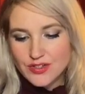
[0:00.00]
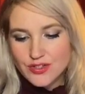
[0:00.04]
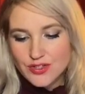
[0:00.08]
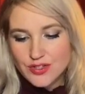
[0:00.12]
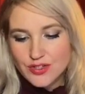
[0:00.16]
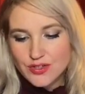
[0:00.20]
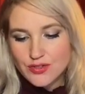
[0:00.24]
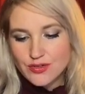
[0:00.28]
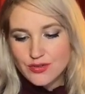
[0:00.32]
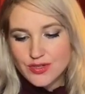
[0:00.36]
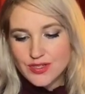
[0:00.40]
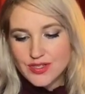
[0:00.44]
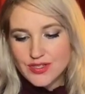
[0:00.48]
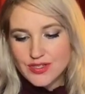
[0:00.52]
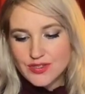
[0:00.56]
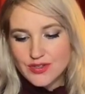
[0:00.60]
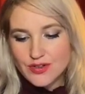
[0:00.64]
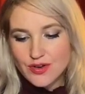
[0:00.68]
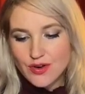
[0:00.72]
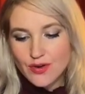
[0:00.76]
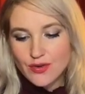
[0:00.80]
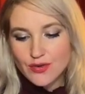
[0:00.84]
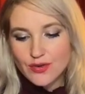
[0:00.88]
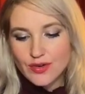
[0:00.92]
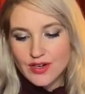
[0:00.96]
to his
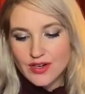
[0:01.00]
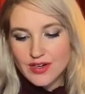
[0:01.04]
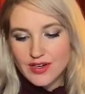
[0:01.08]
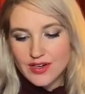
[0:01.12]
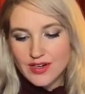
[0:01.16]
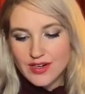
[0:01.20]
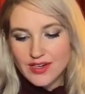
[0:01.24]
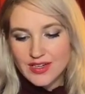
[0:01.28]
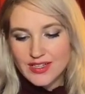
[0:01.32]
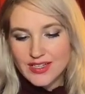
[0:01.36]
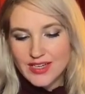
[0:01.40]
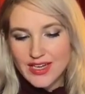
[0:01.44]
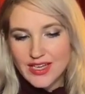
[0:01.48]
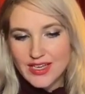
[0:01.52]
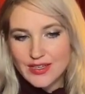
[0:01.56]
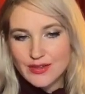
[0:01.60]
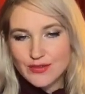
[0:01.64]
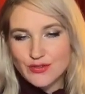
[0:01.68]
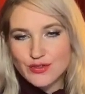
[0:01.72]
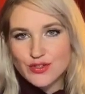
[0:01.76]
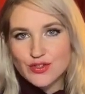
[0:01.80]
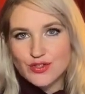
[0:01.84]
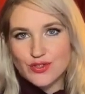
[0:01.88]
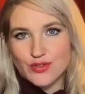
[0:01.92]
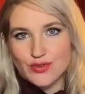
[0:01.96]
own native
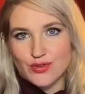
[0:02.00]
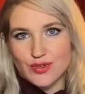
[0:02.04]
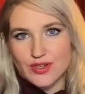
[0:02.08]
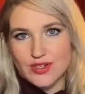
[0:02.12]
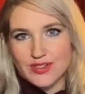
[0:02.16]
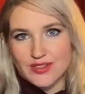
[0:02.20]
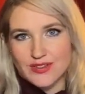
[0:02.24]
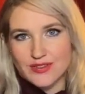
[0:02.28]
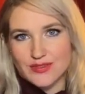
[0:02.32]
shore.